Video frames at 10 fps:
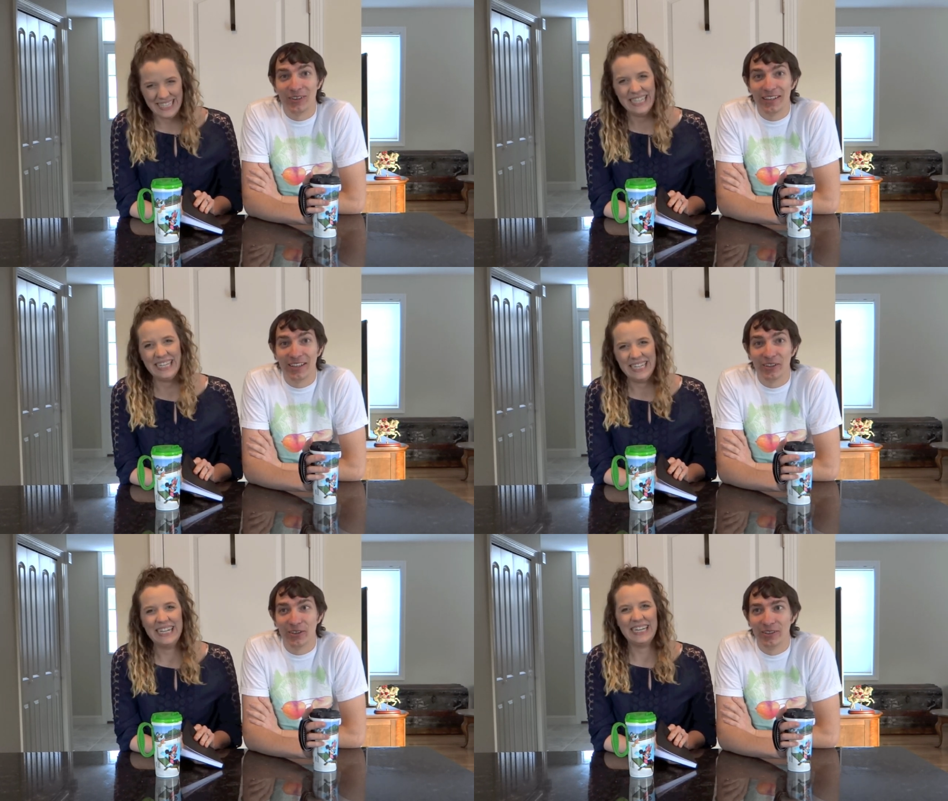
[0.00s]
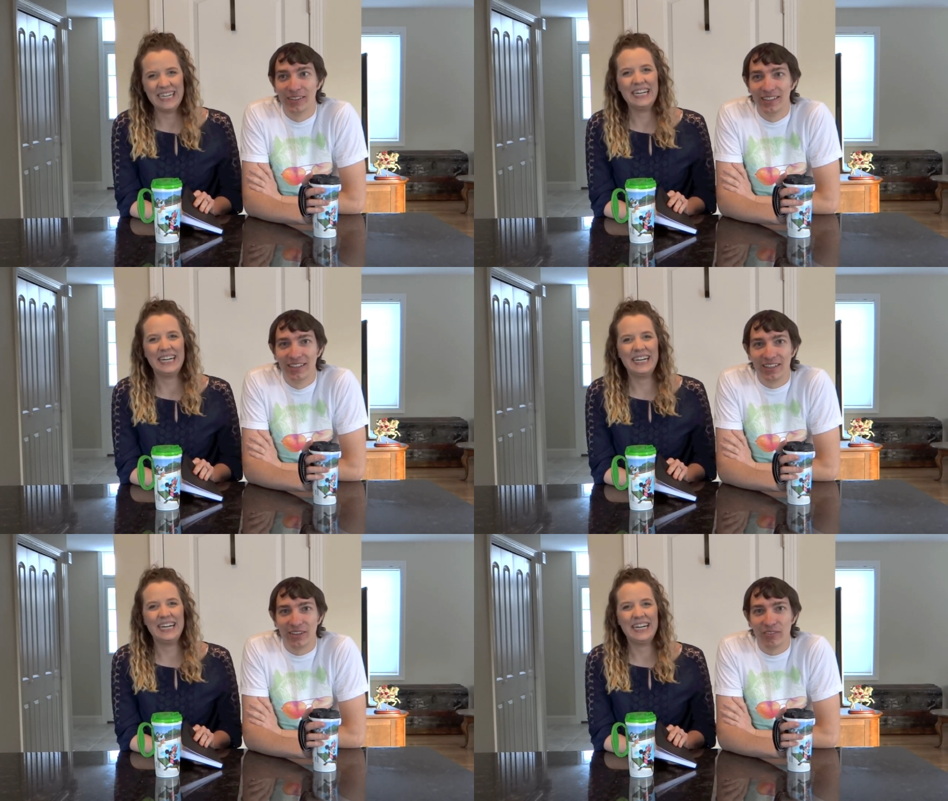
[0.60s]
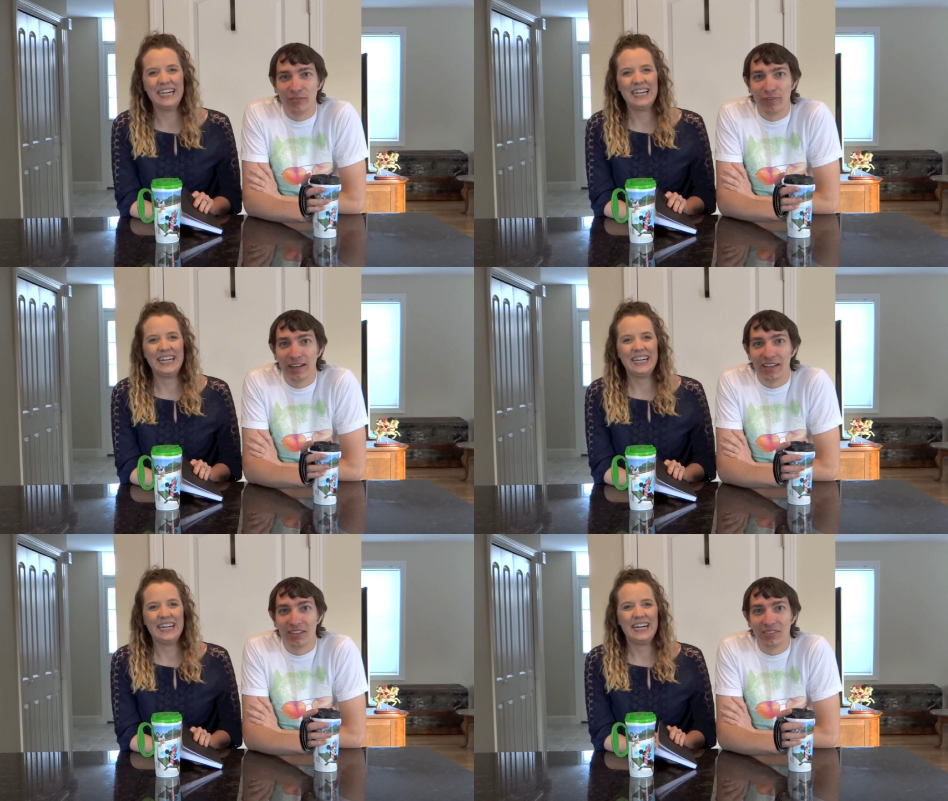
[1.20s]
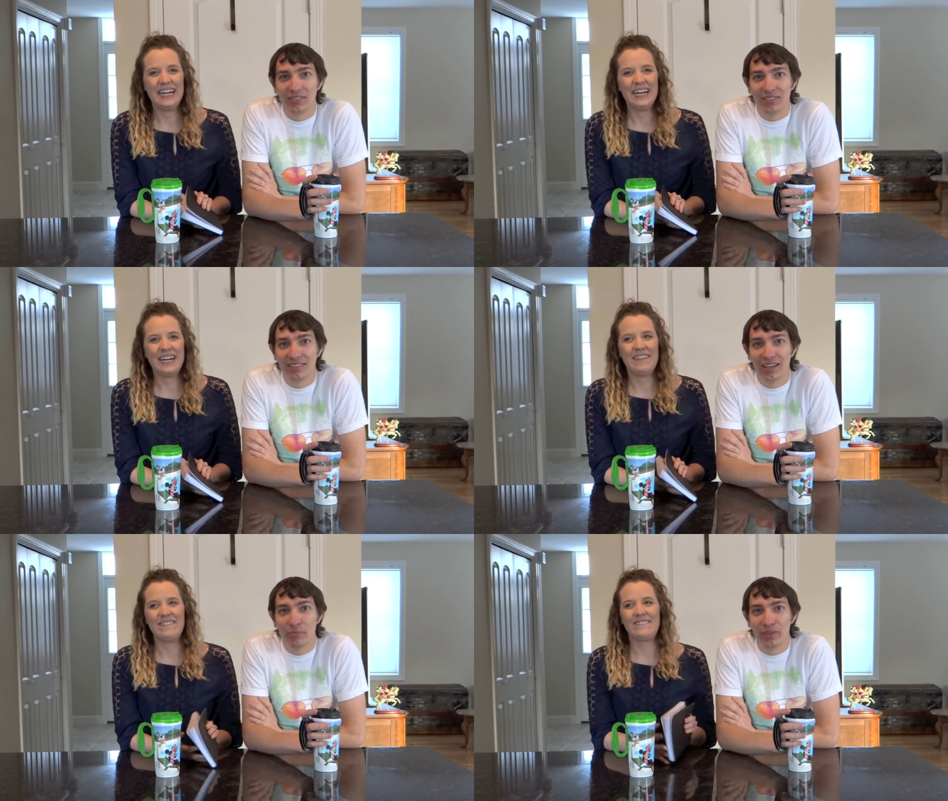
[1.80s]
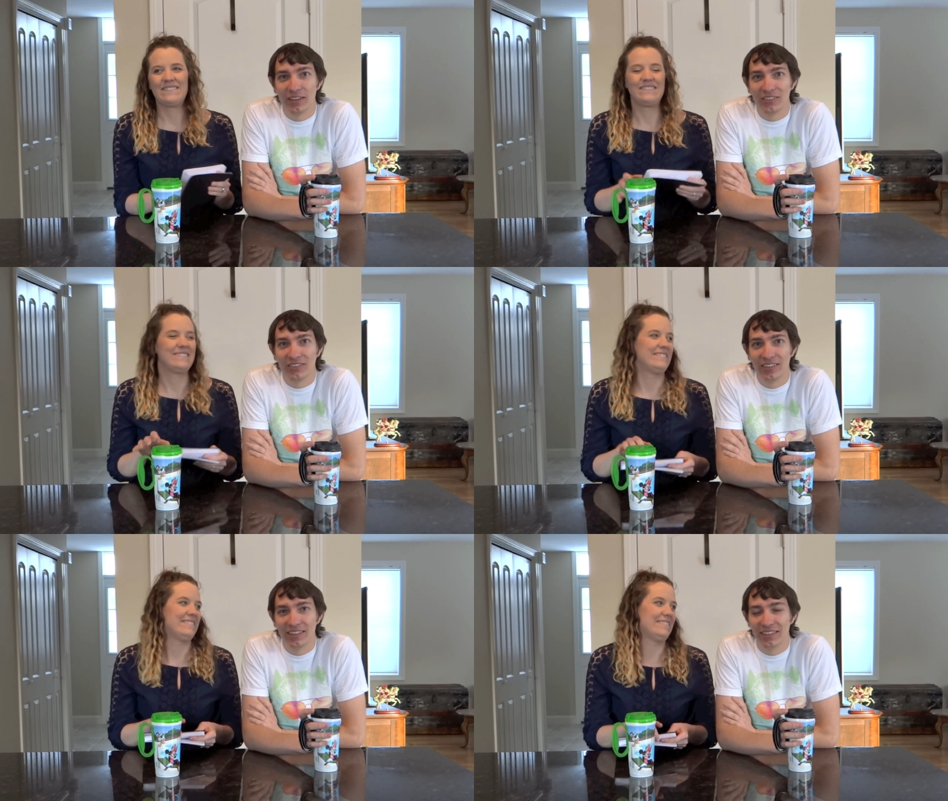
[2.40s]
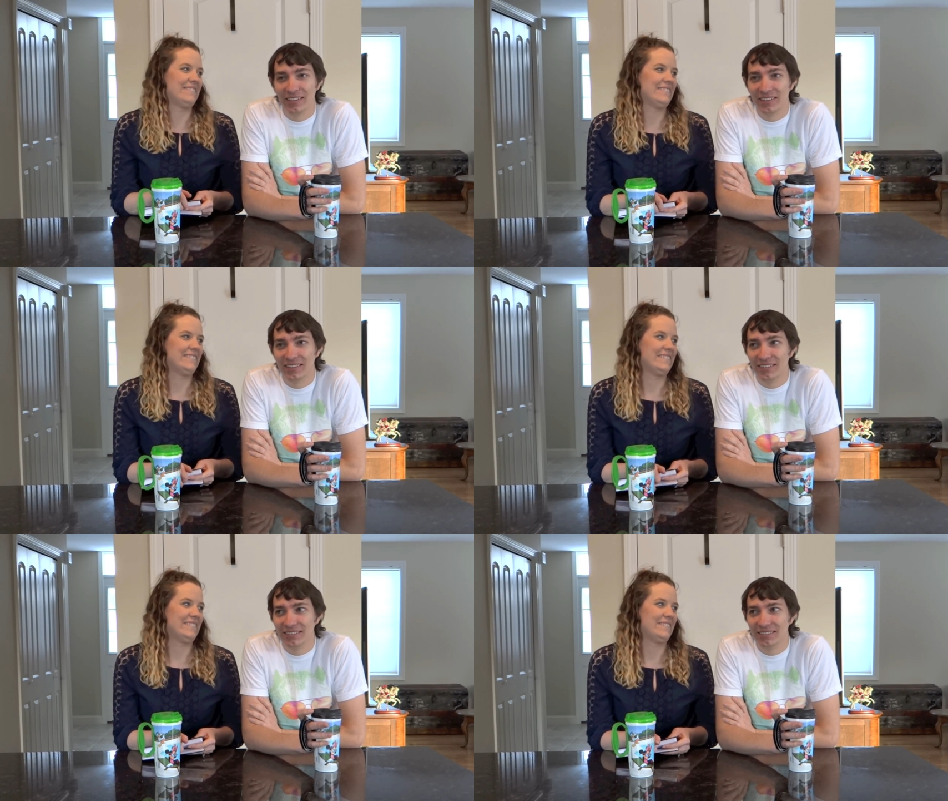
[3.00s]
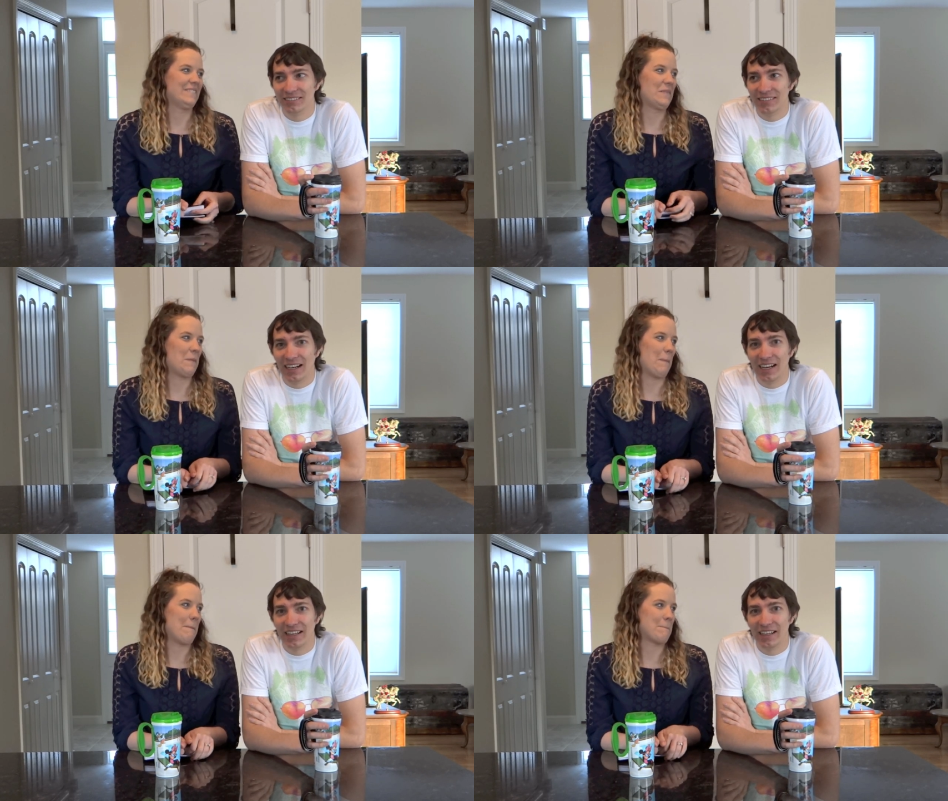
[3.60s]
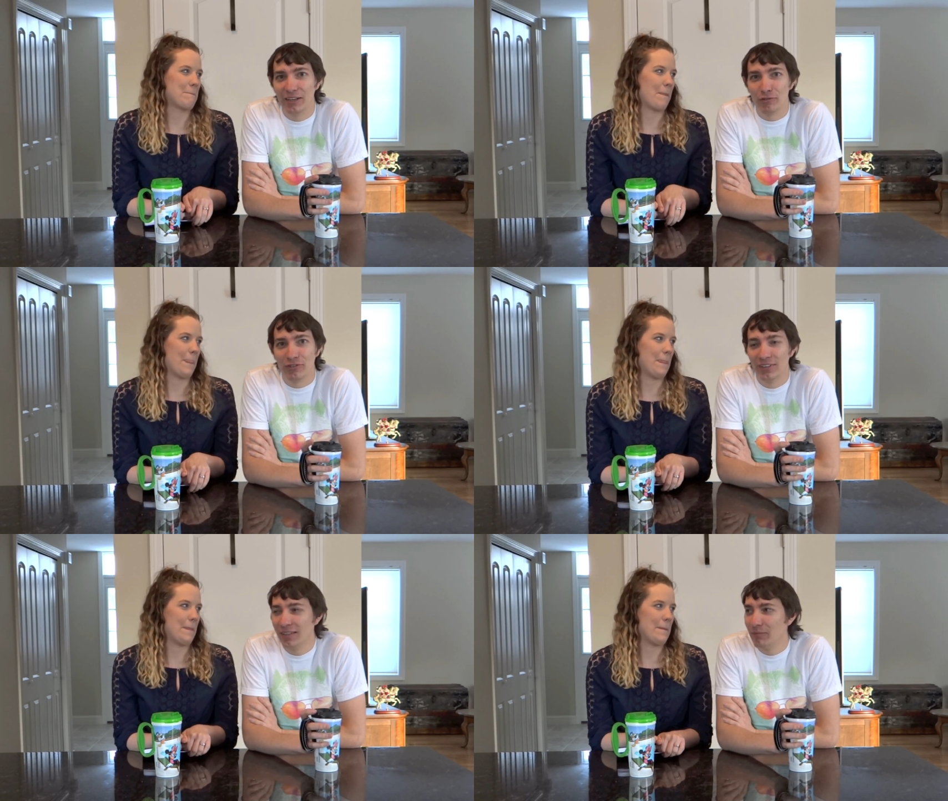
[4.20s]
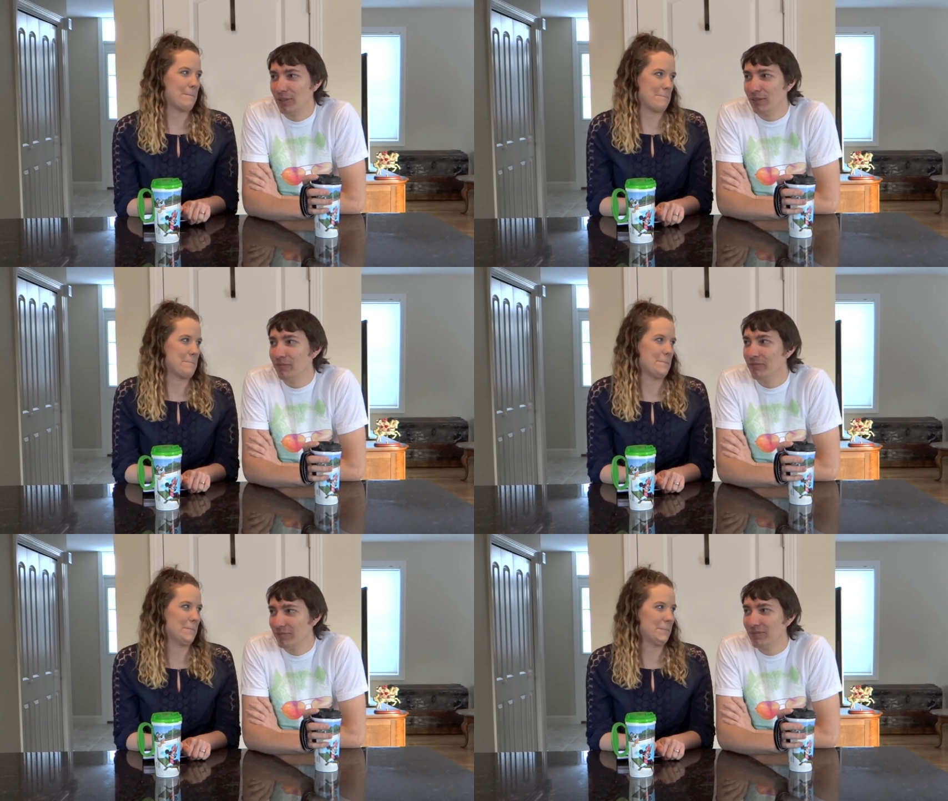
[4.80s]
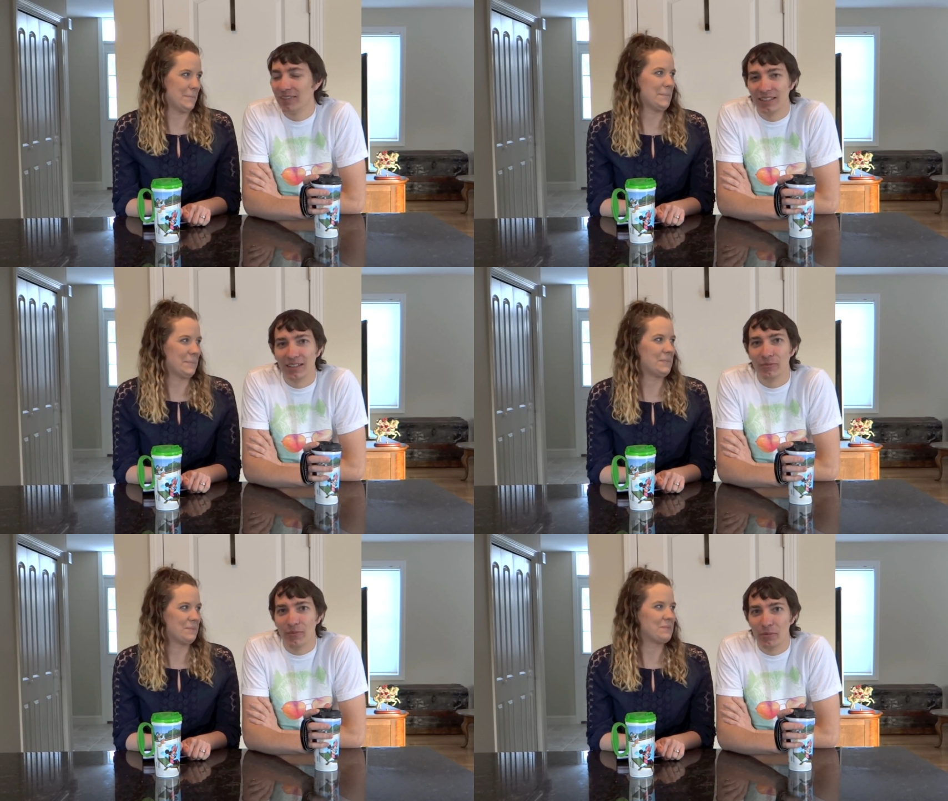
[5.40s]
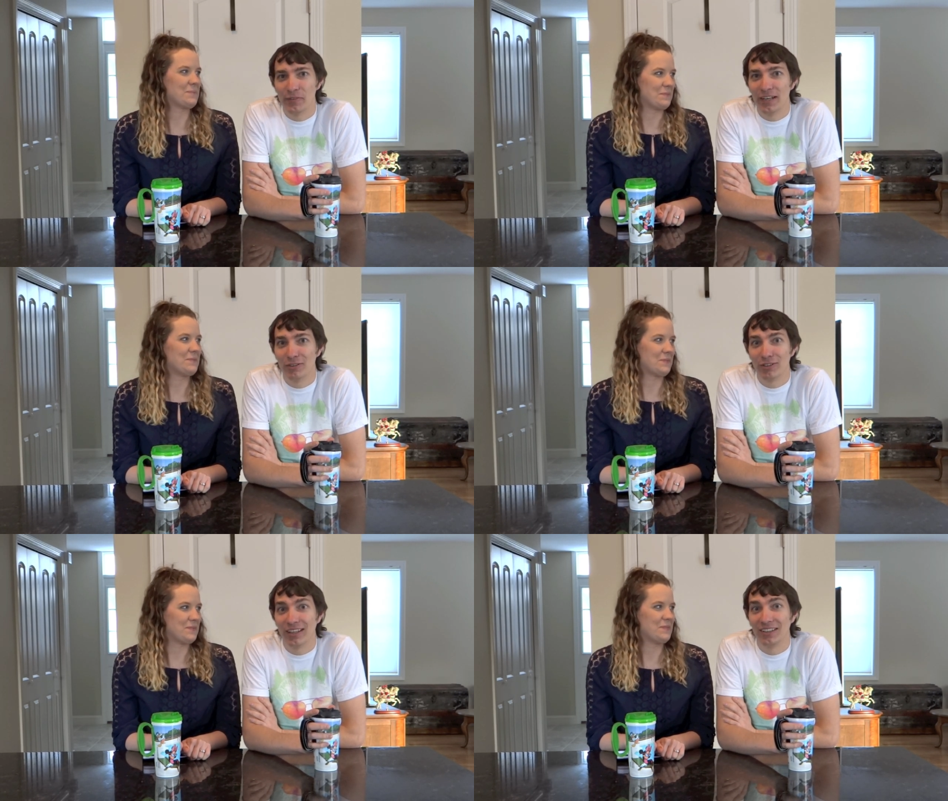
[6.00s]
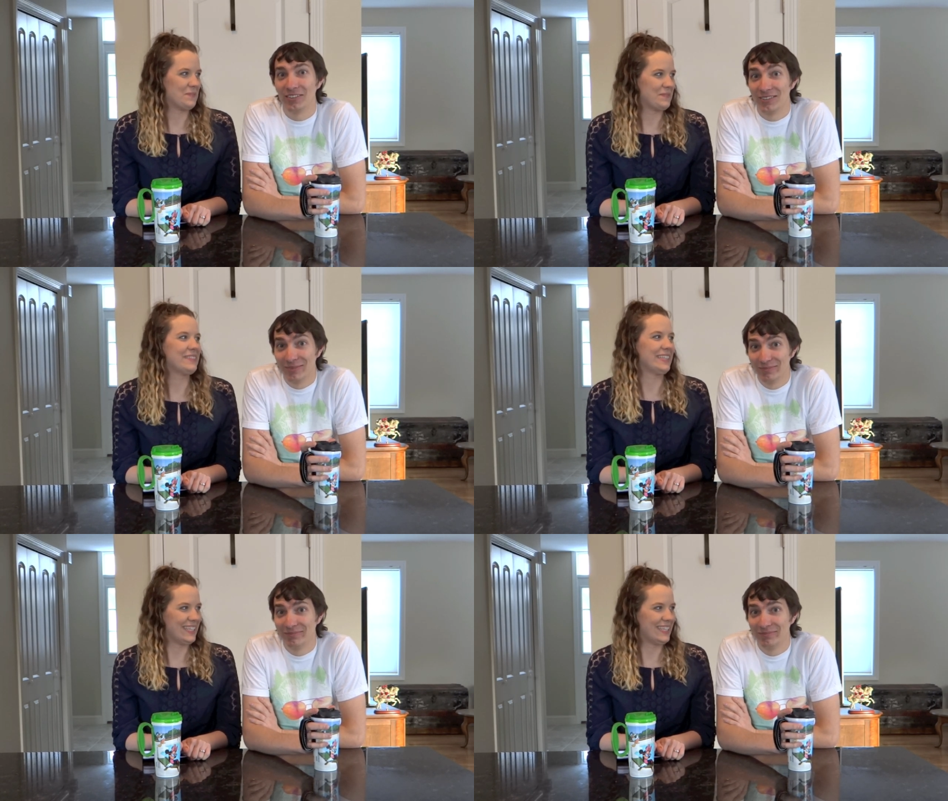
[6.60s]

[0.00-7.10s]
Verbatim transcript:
Speaker 1: or any other of the finance type things that I get interested in, but yeah, I'm a financial analyst.